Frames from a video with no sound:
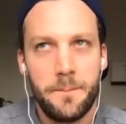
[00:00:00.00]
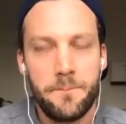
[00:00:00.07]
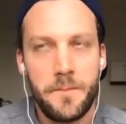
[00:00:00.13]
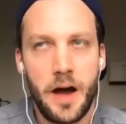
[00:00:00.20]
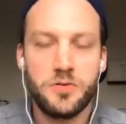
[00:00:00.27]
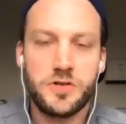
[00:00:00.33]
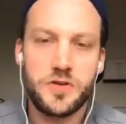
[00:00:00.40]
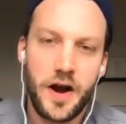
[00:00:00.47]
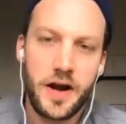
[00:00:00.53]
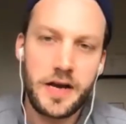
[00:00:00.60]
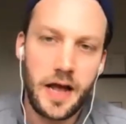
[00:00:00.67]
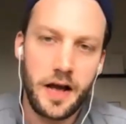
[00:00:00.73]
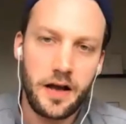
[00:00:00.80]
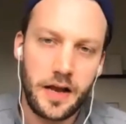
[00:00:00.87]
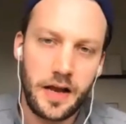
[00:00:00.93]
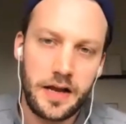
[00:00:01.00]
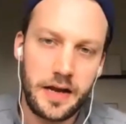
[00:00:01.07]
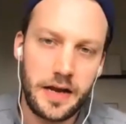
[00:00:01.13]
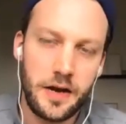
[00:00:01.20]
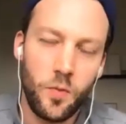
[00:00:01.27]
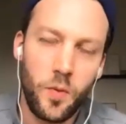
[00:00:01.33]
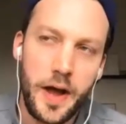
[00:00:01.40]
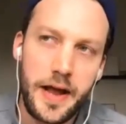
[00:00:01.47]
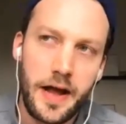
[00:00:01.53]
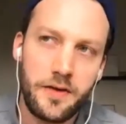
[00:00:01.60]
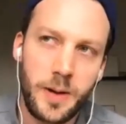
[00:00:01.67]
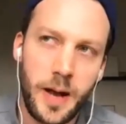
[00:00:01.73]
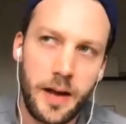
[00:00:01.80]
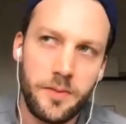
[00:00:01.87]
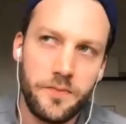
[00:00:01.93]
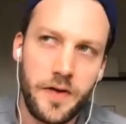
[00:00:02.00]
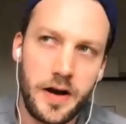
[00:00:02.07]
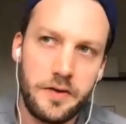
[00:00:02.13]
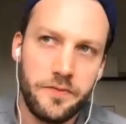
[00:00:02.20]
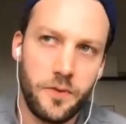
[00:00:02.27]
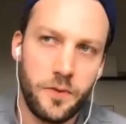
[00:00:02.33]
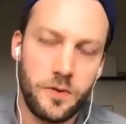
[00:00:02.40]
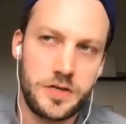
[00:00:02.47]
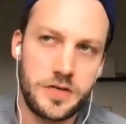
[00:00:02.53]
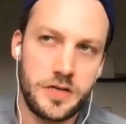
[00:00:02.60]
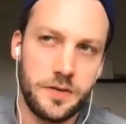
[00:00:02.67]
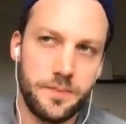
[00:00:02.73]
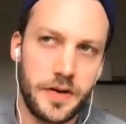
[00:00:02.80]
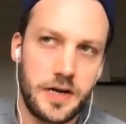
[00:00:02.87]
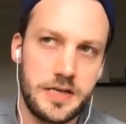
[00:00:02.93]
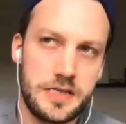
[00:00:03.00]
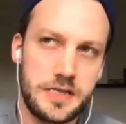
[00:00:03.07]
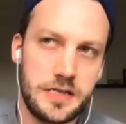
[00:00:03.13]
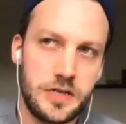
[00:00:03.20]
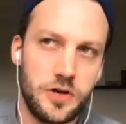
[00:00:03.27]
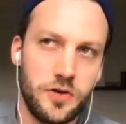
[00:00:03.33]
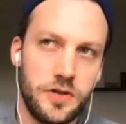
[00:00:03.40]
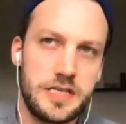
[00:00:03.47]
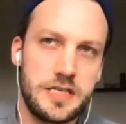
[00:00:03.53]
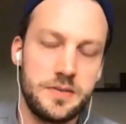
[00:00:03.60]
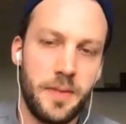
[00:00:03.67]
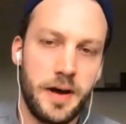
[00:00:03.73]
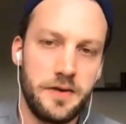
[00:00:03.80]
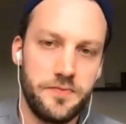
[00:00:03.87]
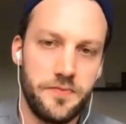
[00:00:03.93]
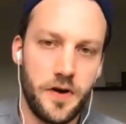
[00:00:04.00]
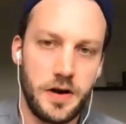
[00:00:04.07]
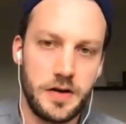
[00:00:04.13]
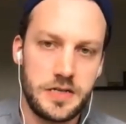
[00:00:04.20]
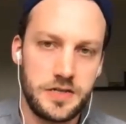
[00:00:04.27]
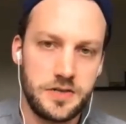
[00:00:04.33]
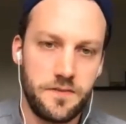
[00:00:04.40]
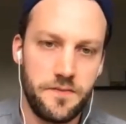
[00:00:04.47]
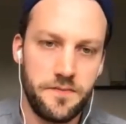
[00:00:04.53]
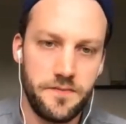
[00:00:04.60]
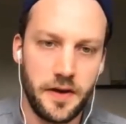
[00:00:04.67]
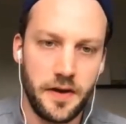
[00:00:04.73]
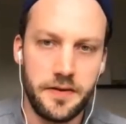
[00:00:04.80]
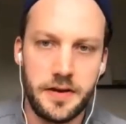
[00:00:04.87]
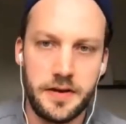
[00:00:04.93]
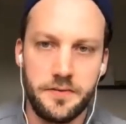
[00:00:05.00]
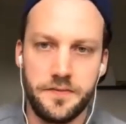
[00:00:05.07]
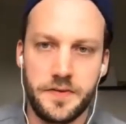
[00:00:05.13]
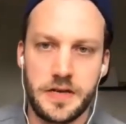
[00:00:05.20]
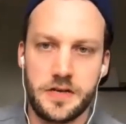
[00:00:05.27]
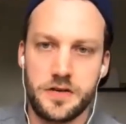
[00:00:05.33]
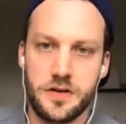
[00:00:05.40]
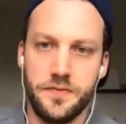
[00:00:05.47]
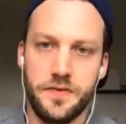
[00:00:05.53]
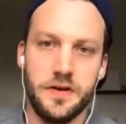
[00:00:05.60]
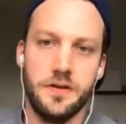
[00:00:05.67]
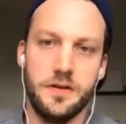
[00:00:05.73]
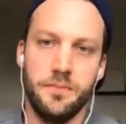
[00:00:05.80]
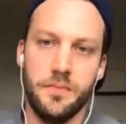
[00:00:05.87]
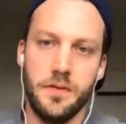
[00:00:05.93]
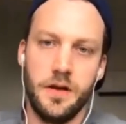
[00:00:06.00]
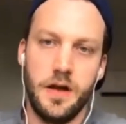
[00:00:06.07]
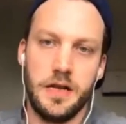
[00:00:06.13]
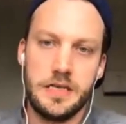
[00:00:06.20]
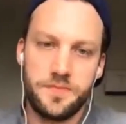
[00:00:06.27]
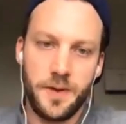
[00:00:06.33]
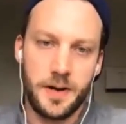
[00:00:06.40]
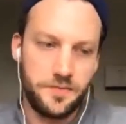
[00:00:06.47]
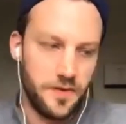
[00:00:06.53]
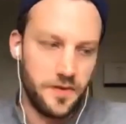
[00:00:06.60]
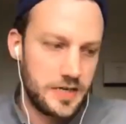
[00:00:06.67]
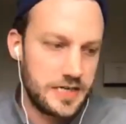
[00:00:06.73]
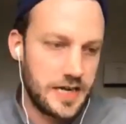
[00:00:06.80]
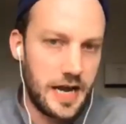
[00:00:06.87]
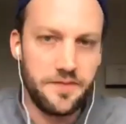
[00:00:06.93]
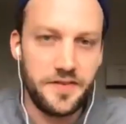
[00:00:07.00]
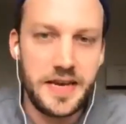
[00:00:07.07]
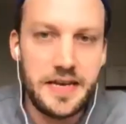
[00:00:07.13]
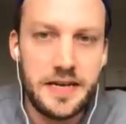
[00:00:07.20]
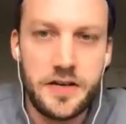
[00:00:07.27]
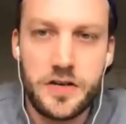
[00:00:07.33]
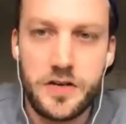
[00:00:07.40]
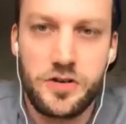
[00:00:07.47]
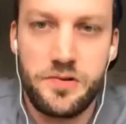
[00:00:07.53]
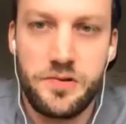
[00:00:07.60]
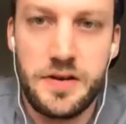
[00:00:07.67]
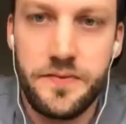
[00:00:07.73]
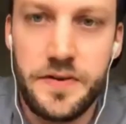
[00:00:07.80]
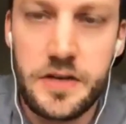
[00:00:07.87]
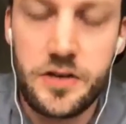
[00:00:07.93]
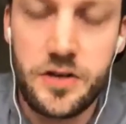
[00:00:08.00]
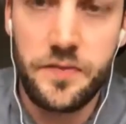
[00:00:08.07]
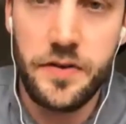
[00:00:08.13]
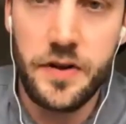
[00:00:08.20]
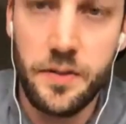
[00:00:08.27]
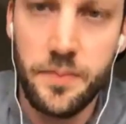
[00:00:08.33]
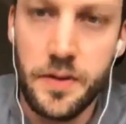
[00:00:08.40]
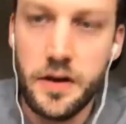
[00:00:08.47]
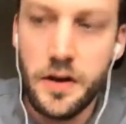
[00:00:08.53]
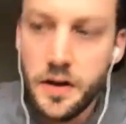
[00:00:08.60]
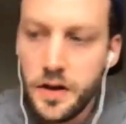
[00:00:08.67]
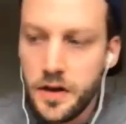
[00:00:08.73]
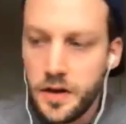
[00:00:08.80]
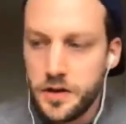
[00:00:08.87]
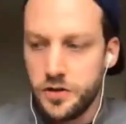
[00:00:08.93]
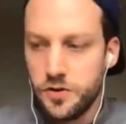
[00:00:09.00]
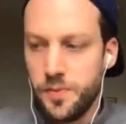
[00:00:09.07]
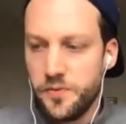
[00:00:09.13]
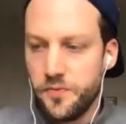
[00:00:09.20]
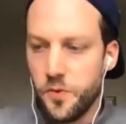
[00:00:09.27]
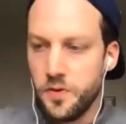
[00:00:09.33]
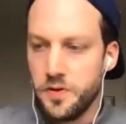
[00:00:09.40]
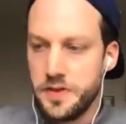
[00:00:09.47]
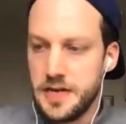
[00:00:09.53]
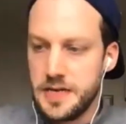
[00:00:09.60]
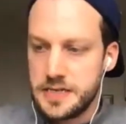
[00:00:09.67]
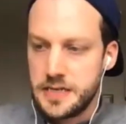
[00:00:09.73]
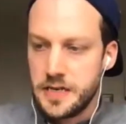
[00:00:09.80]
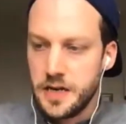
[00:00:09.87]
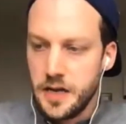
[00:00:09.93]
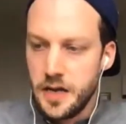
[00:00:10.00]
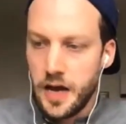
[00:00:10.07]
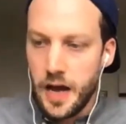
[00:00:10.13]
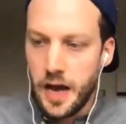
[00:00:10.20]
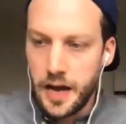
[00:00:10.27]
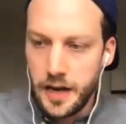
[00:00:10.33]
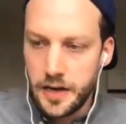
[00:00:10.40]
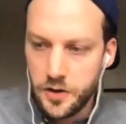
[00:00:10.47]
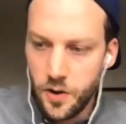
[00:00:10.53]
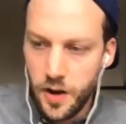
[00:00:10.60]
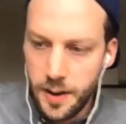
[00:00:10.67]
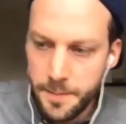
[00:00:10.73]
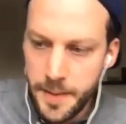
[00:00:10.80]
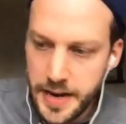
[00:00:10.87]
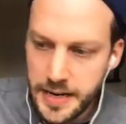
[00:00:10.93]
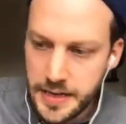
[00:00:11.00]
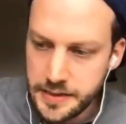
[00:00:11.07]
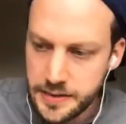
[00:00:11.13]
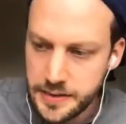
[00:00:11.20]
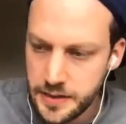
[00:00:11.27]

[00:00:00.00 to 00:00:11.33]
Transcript: I was very, I, in a way, I'm kind of very fortunate because you know this is my first funded feature film. it's my first kind of industry feature film, and you know before this, I you know I made